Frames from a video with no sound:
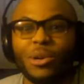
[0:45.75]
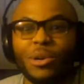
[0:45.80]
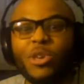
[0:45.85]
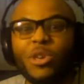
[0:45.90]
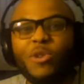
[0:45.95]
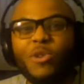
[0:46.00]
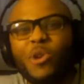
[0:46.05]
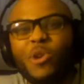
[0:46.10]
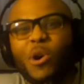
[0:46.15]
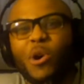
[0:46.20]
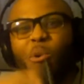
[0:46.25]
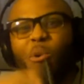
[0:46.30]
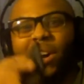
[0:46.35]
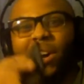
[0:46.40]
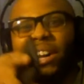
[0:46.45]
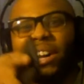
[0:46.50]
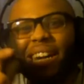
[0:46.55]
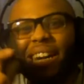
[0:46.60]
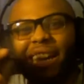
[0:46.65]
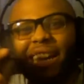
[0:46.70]
You know
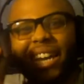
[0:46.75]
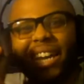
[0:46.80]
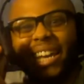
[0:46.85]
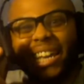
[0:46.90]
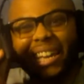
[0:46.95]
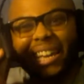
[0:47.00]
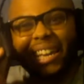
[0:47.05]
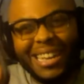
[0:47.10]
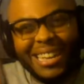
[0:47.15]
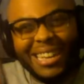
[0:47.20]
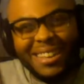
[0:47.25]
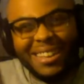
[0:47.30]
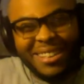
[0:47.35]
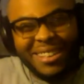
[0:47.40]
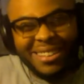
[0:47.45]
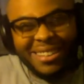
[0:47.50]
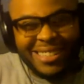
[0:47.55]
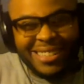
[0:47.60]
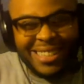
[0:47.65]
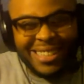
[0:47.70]
what it
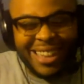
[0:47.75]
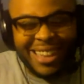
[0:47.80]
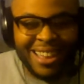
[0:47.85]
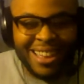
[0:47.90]
is.